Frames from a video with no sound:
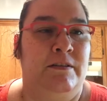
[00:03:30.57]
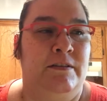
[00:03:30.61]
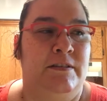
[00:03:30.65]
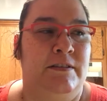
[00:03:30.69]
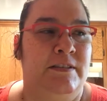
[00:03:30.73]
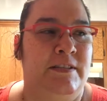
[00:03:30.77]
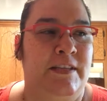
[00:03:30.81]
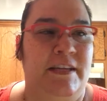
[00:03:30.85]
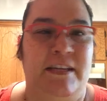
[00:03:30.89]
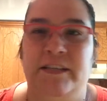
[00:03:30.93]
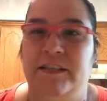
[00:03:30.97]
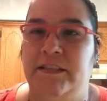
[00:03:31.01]

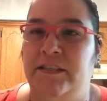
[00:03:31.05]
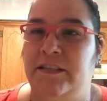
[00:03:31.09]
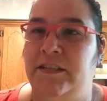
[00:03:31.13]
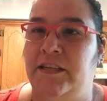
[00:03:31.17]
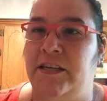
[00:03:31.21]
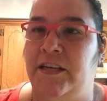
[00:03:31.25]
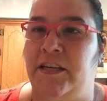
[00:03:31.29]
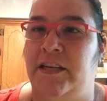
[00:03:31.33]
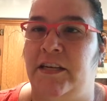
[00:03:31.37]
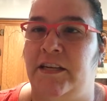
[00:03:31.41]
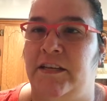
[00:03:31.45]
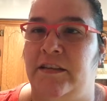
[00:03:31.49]

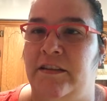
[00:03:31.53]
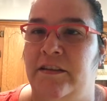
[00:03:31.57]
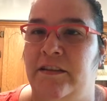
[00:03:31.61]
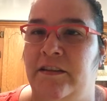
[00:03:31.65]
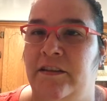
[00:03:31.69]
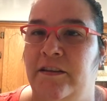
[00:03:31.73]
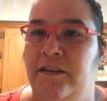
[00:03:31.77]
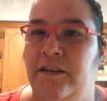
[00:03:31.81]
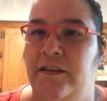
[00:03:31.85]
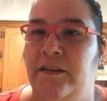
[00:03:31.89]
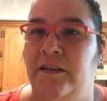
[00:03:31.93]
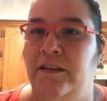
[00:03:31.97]
16th,
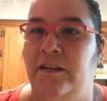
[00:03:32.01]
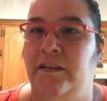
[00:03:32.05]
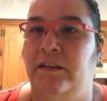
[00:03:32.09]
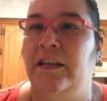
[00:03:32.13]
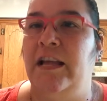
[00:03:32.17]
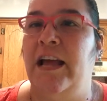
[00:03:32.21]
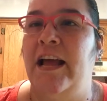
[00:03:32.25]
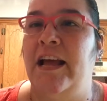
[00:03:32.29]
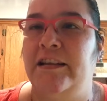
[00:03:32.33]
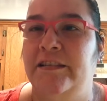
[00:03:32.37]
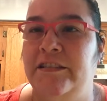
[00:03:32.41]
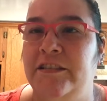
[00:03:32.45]

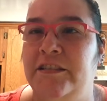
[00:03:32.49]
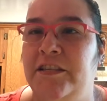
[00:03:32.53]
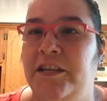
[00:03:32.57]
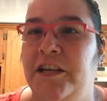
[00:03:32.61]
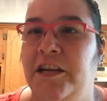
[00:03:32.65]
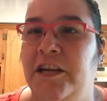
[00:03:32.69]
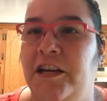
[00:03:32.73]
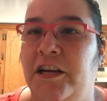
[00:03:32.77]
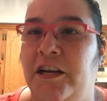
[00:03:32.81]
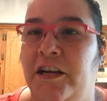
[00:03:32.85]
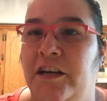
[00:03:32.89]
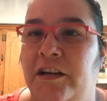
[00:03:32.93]
last
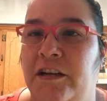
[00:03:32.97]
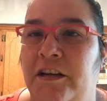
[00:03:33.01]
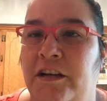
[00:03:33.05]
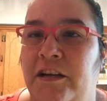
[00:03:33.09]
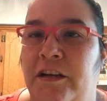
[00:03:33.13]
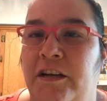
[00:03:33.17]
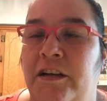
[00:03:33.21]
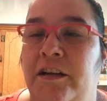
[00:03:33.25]
year.